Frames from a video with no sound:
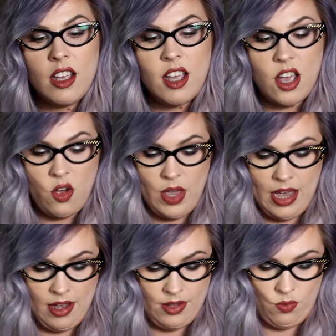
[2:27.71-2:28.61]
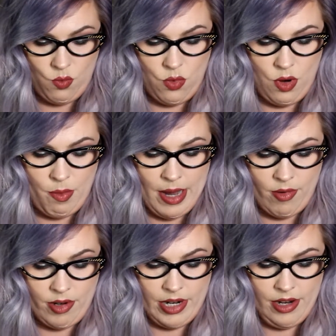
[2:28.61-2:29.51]
Oh yeah, it's real
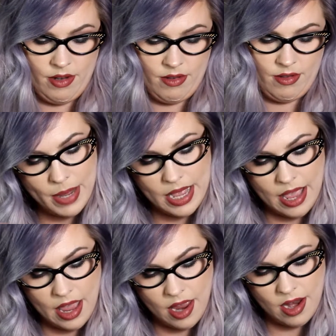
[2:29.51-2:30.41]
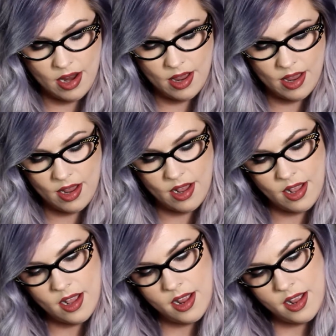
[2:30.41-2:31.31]
powdery, but
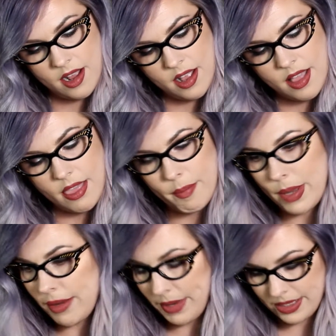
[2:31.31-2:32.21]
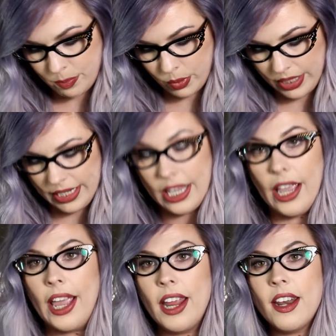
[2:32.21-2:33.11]
the pigment's pretty
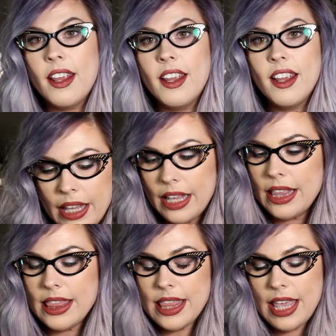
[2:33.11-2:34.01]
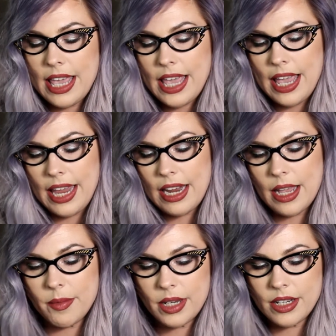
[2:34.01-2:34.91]
good. And then
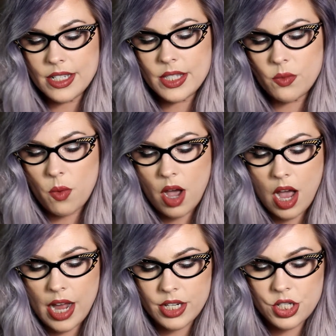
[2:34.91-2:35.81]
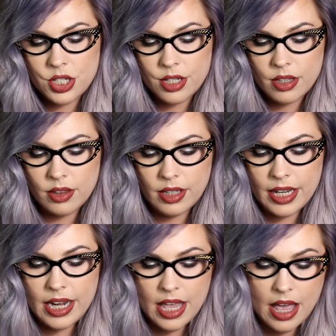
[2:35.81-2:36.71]
I'm gonna swatch
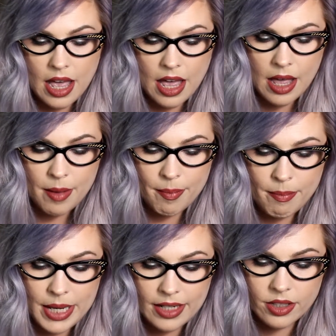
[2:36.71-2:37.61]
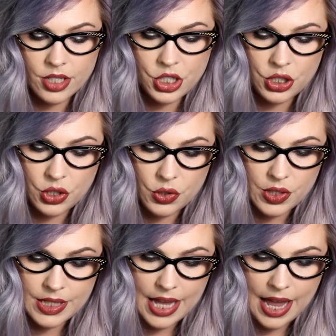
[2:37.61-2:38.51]
Lydia,
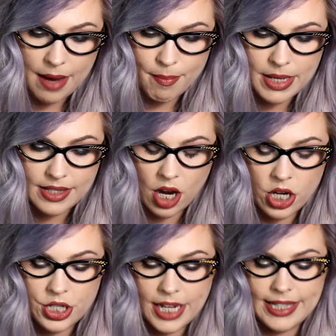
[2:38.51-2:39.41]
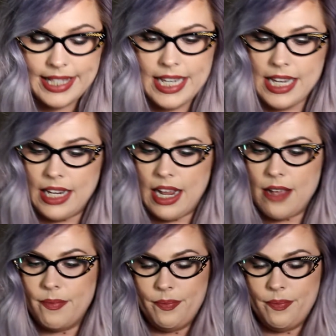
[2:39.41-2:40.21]
Beetlejuice, and Miss Argentina.